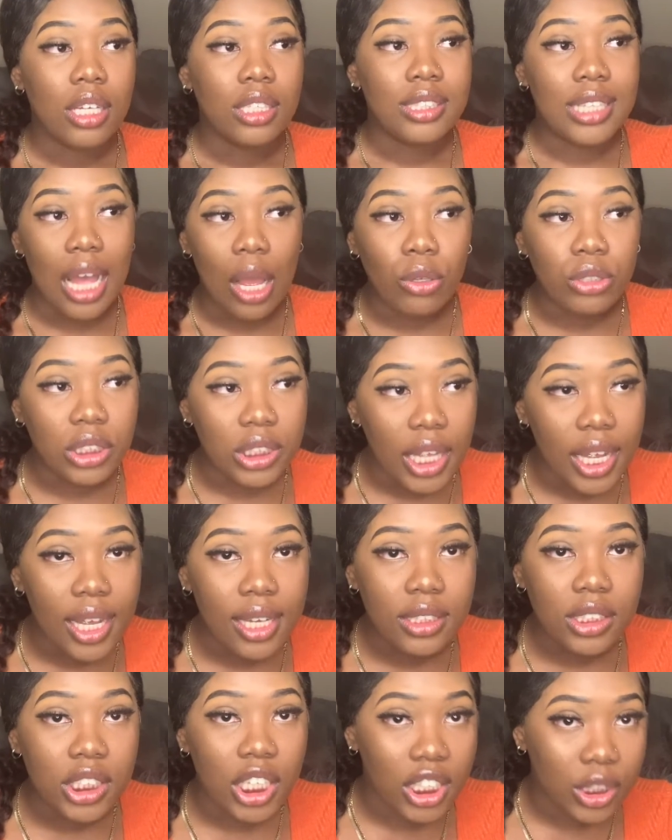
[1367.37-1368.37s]

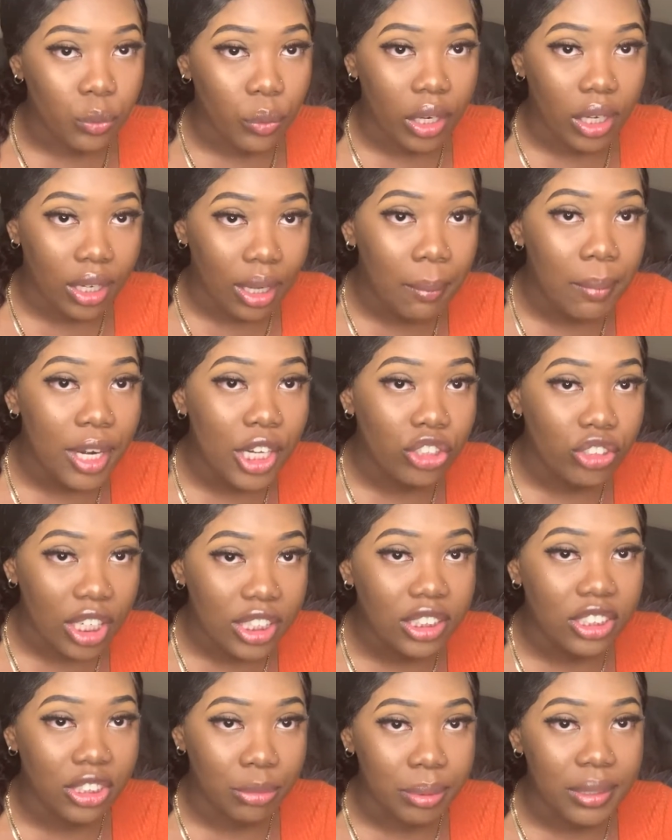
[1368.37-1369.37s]
downstairs is where
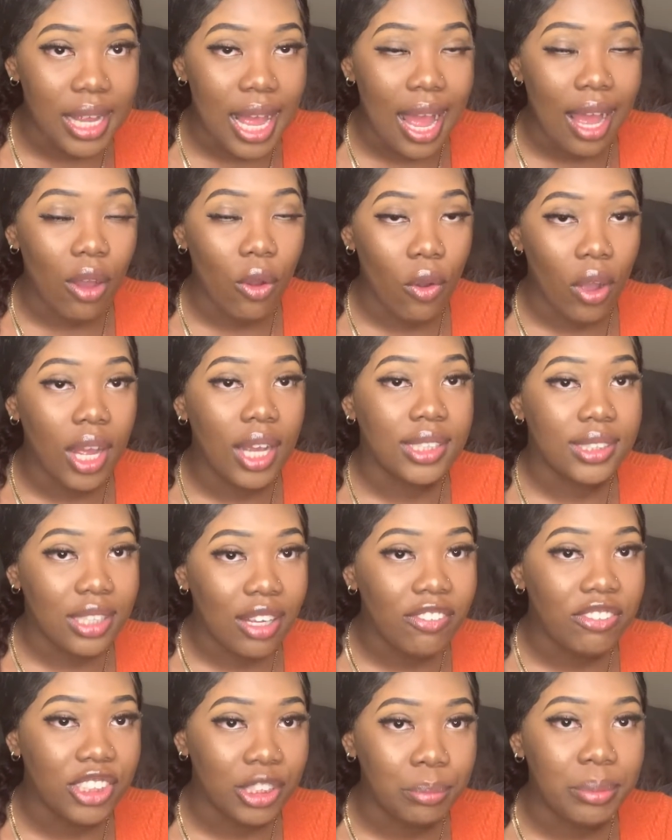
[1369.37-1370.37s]
administrations be at, or their
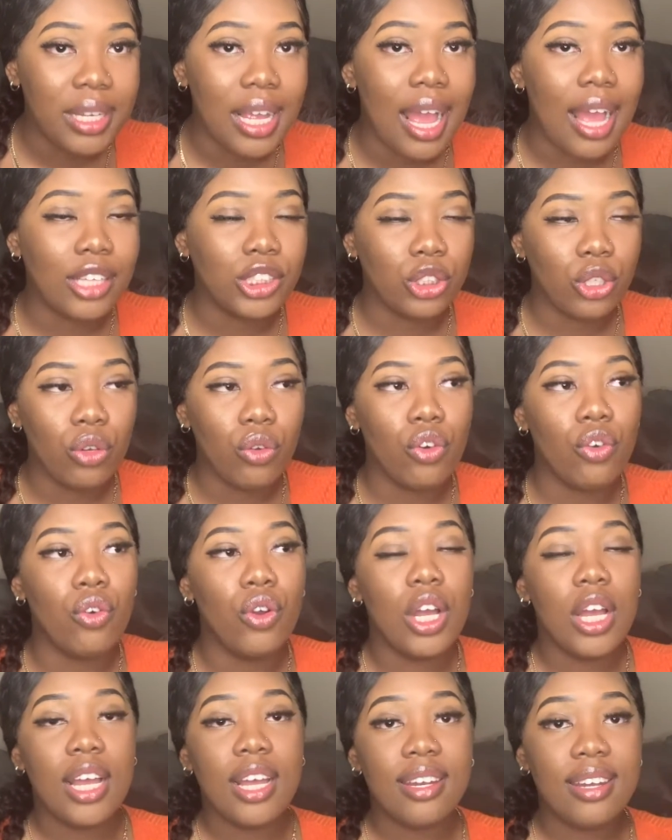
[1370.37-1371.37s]
stuff is be at. So
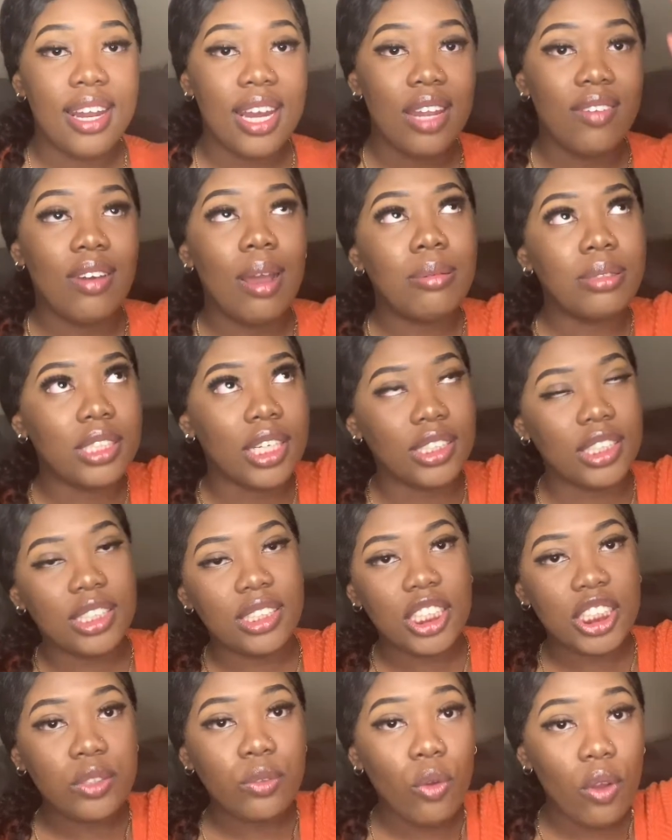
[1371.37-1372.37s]
they live upstairs. There's
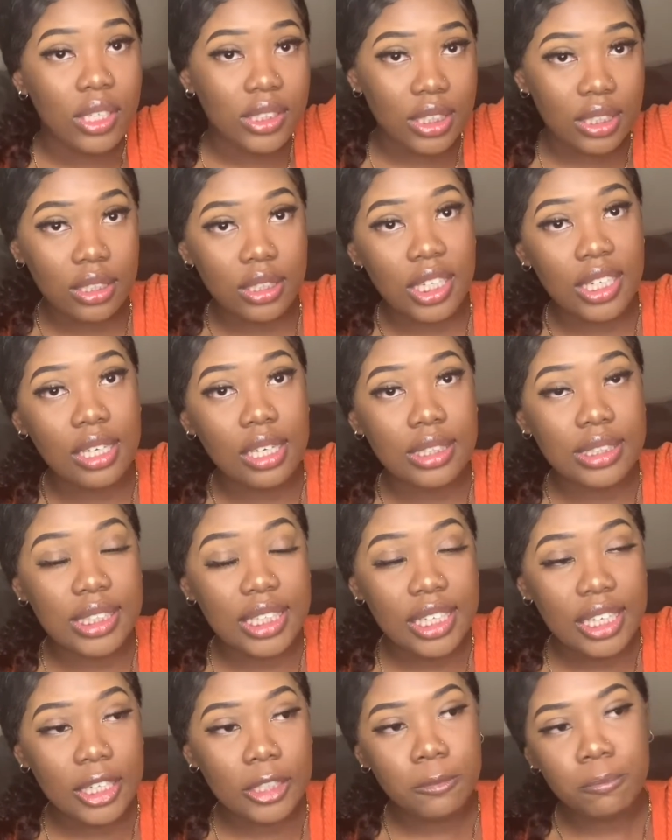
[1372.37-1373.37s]
six floors in, in
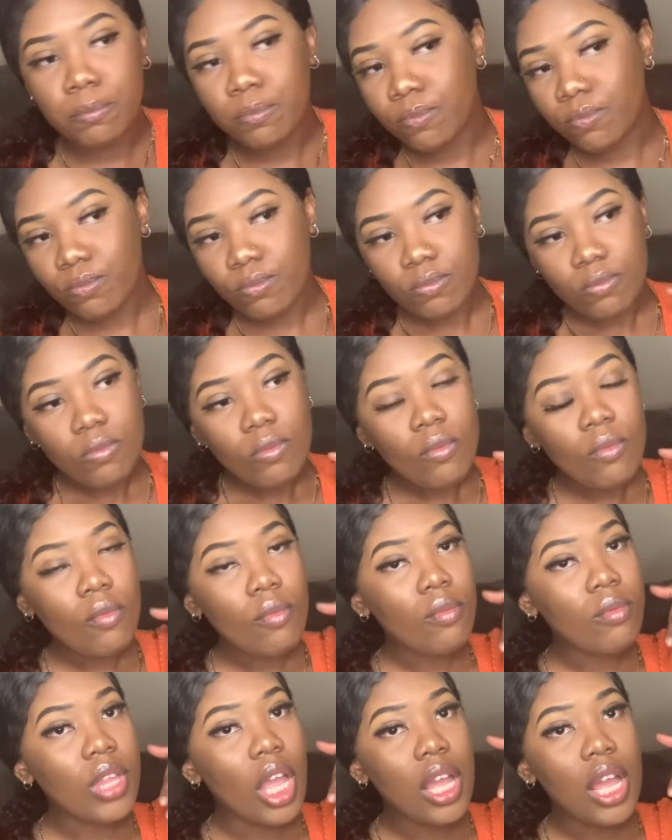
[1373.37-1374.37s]
C N.
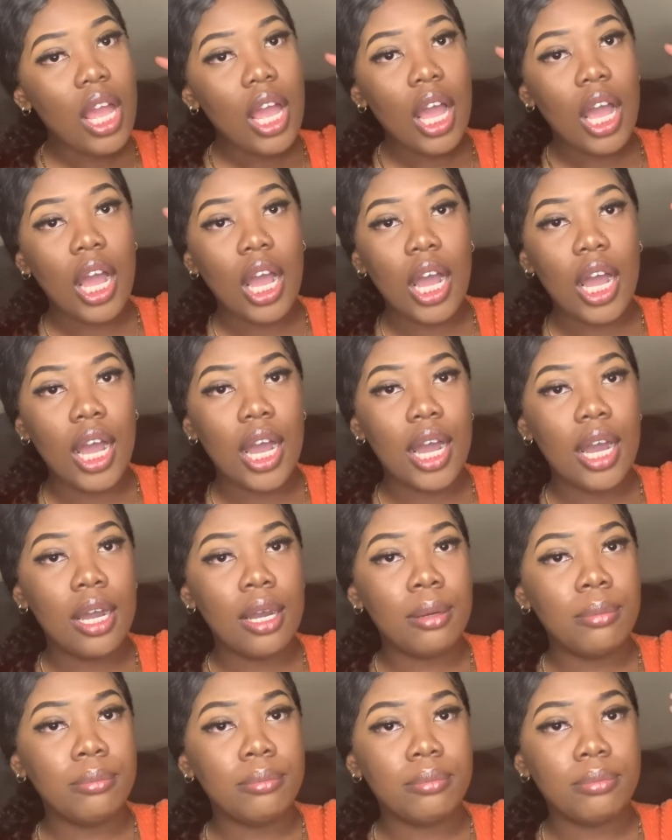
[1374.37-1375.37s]

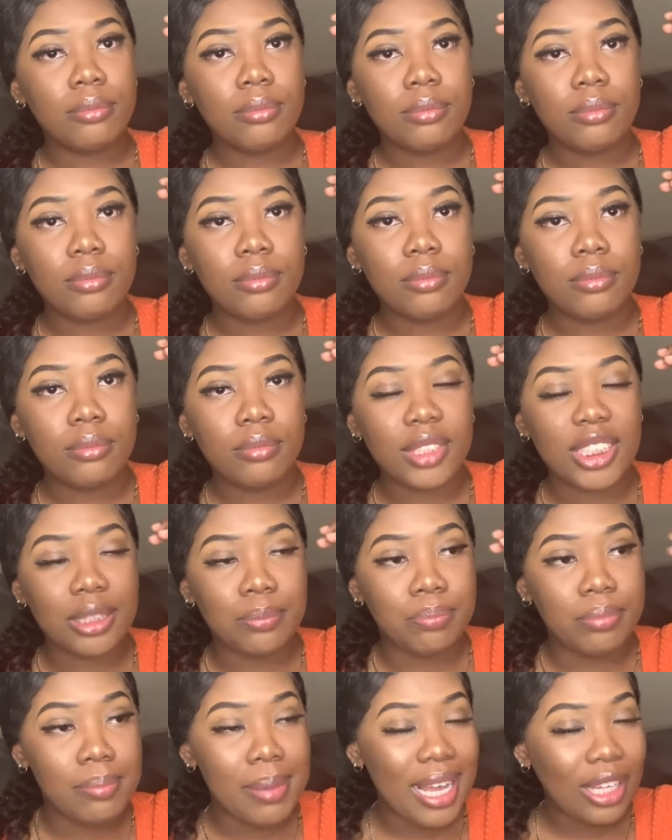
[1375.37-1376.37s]
Um, the
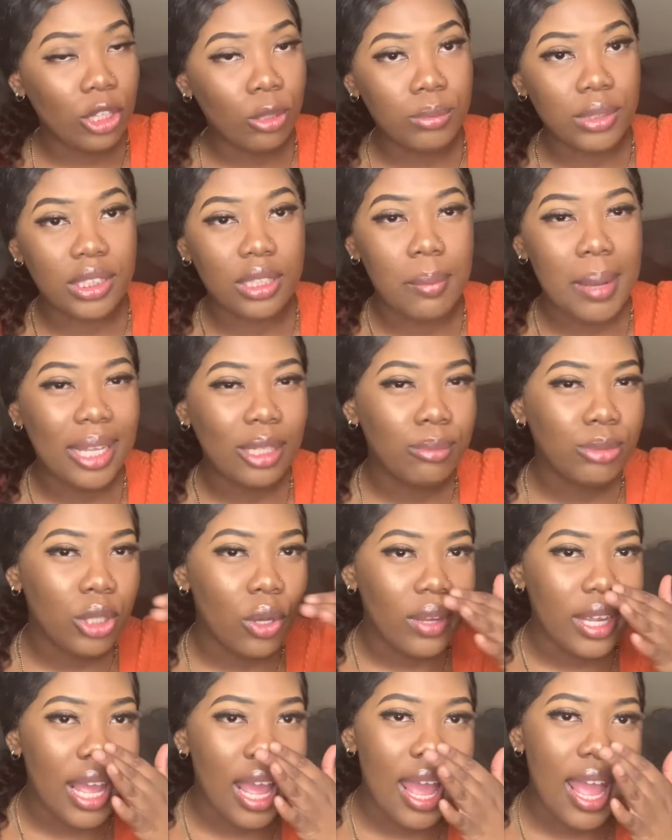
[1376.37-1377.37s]
bathrooms, the bathrooms
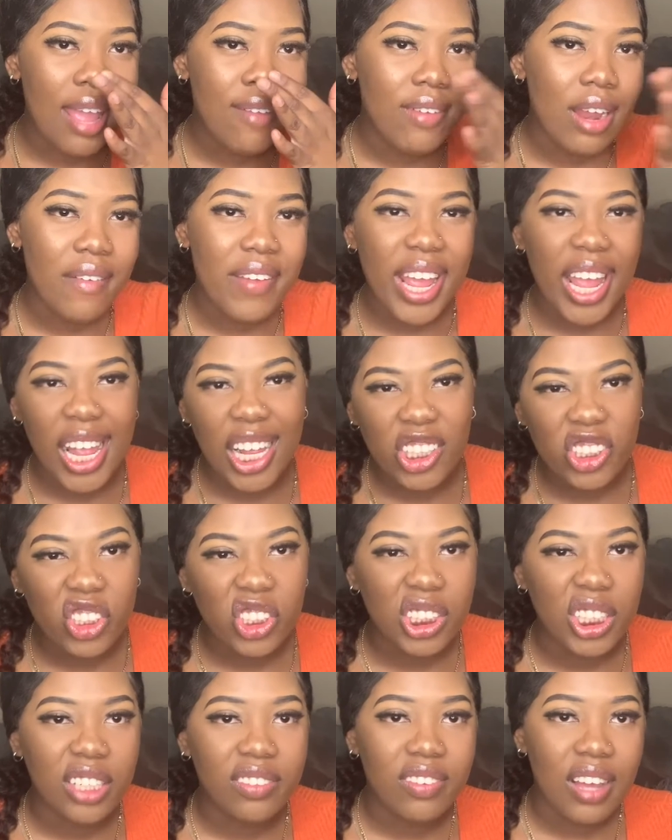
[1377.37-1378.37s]
okay, very
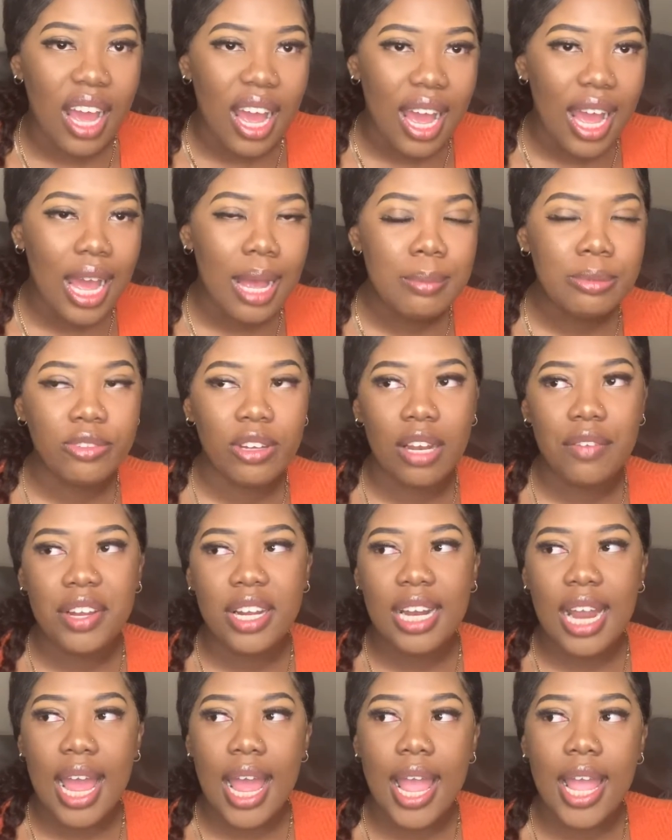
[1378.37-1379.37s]
ancient vibes,
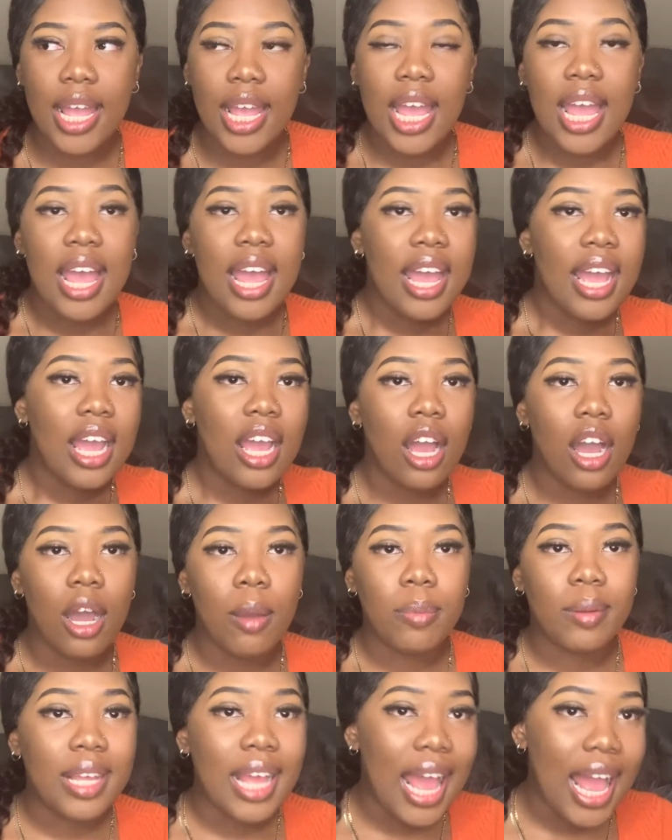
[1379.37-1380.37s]
very like
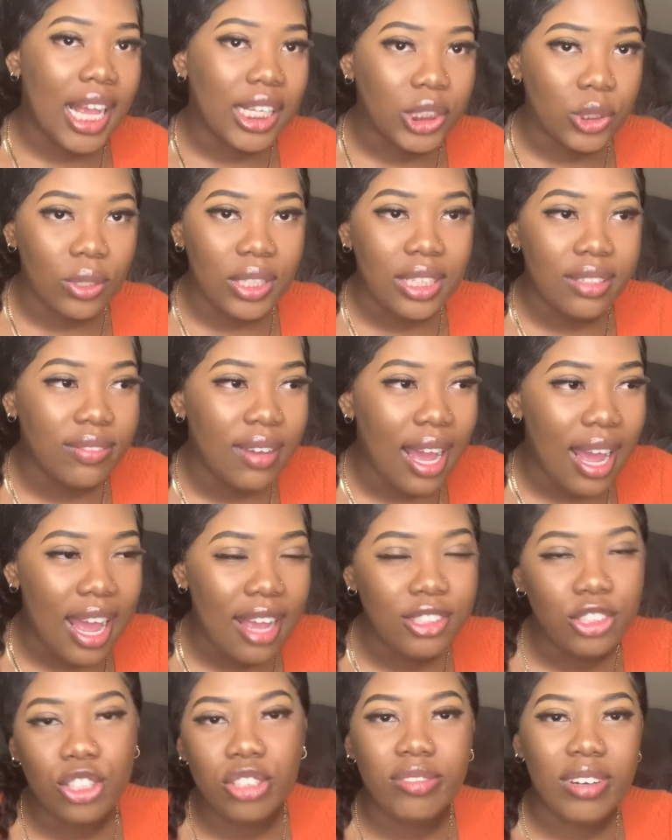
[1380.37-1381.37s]
um, castle-y
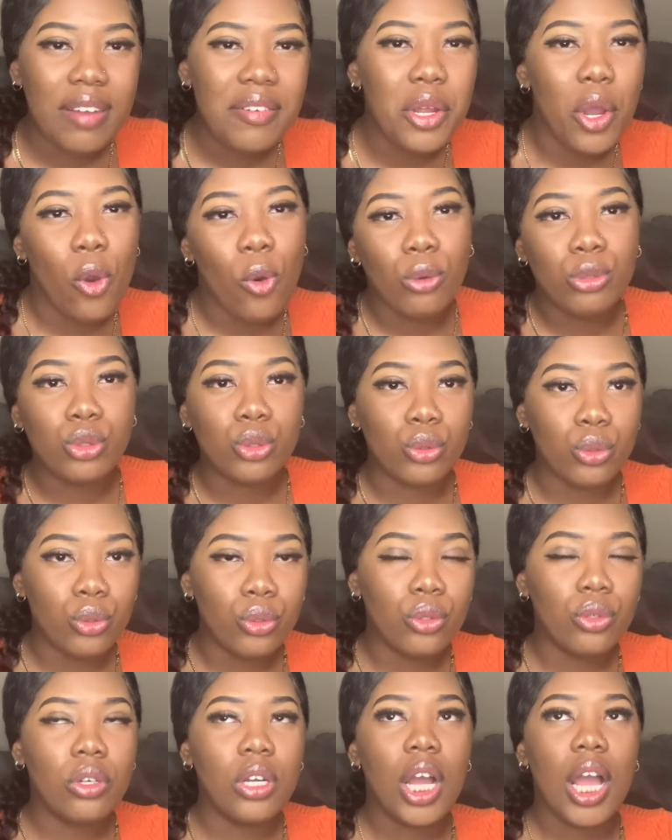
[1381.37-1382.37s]
vibes, you know, very old
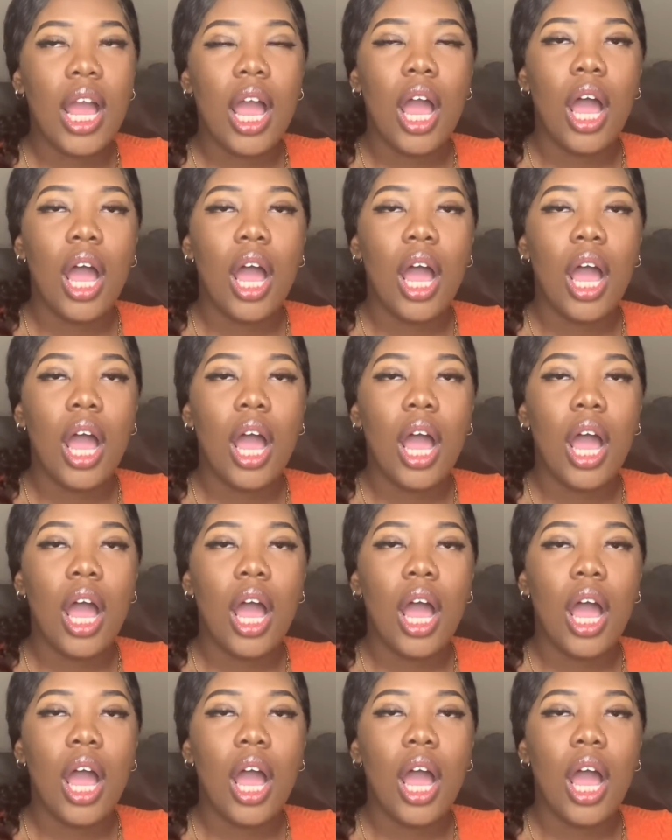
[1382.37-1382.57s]
school.